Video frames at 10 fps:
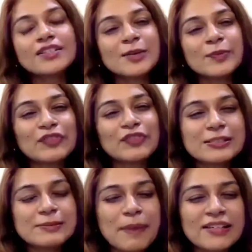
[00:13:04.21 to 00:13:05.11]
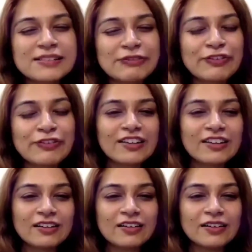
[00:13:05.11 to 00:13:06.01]
some of the specific
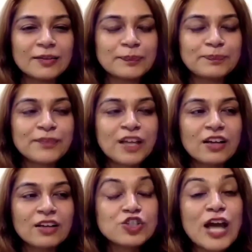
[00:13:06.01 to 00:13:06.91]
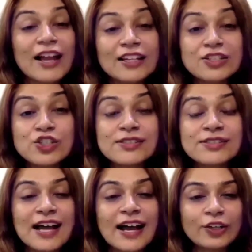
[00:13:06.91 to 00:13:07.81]
challenges
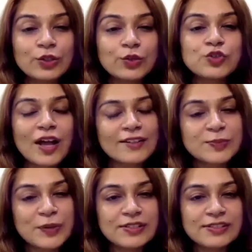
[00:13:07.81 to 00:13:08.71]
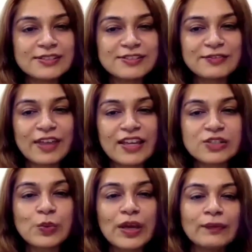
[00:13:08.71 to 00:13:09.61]
that trans persons
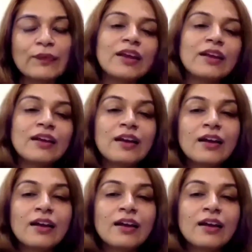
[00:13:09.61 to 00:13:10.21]
face when they